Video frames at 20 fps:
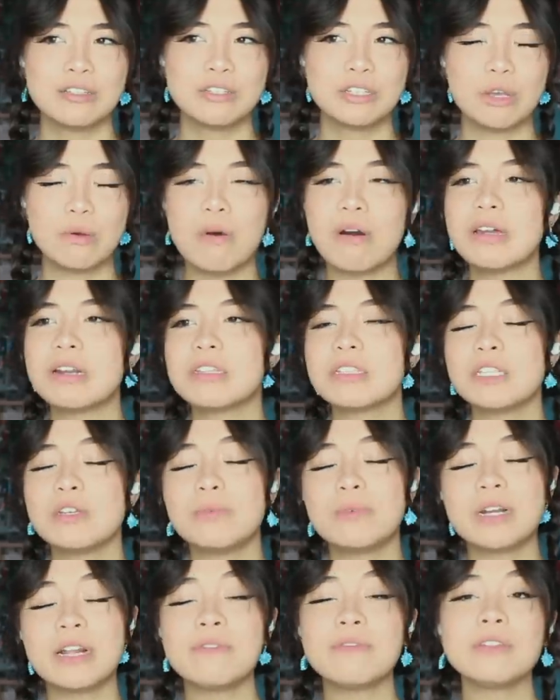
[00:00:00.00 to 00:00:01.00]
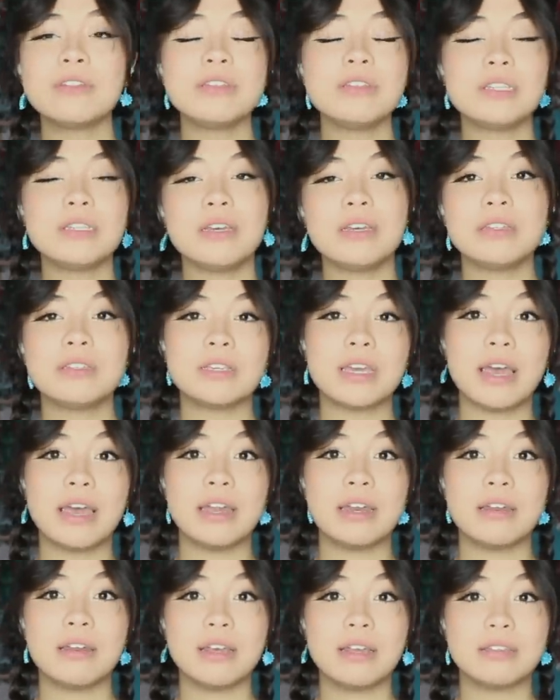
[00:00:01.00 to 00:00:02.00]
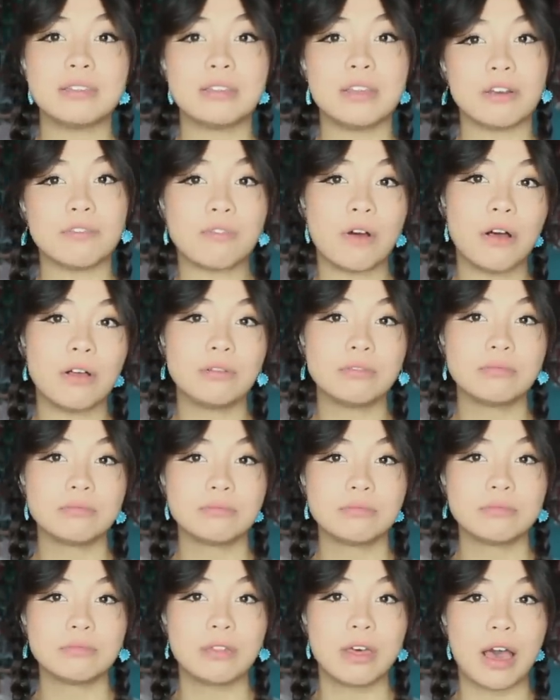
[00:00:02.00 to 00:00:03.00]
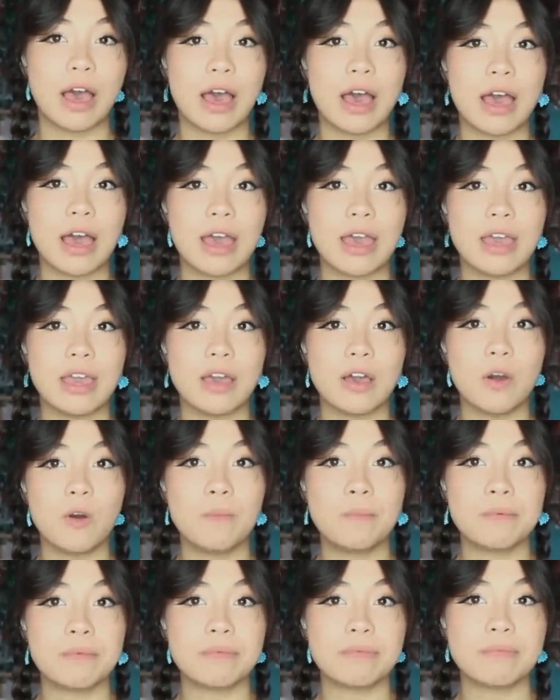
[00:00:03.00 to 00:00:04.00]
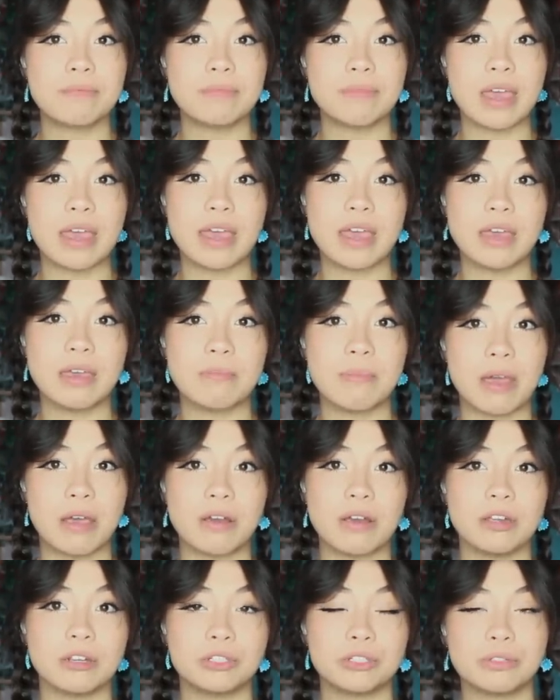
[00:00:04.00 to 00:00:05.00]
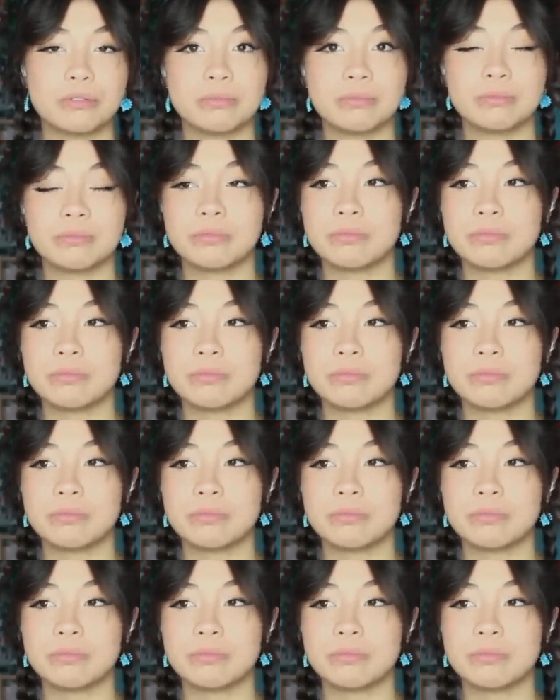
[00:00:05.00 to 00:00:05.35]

So honestly, whatever these kids get, it's their fault. I hope they perish.